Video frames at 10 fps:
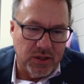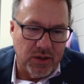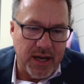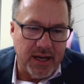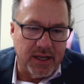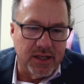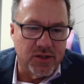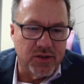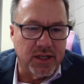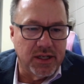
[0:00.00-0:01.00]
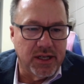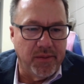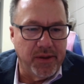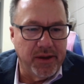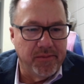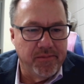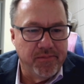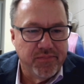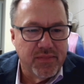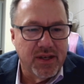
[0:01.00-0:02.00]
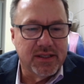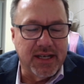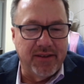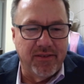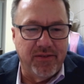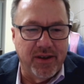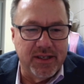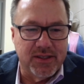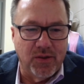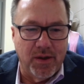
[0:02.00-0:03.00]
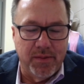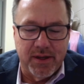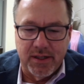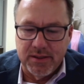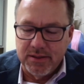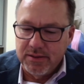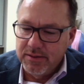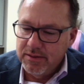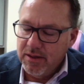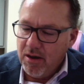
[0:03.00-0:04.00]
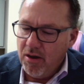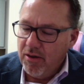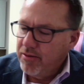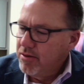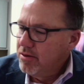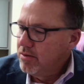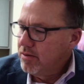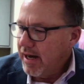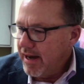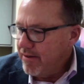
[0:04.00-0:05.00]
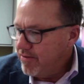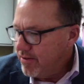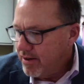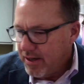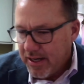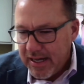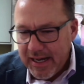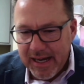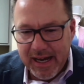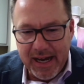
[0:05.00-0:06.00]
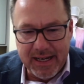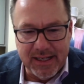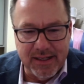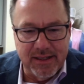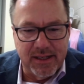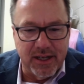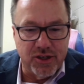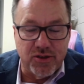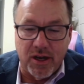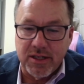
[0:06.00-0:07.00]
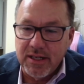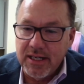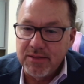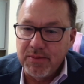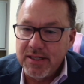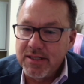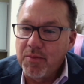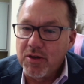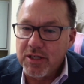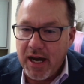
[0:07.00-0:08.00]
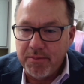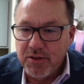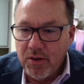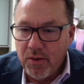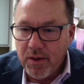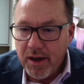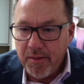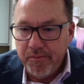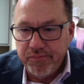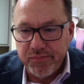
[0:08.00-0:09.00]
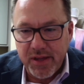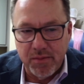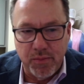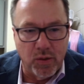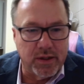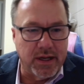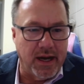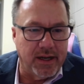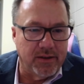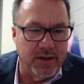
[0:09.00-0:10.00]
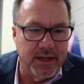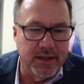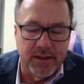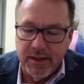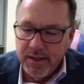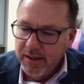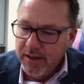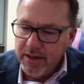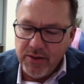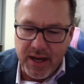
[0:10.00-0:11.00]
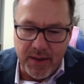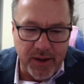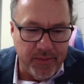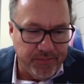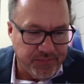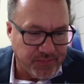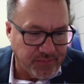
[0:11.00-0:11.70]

So I had a construction company. It's kind of a funny story because all through life, I did construction as my summer jobs growing up. Poured concrete, you name it.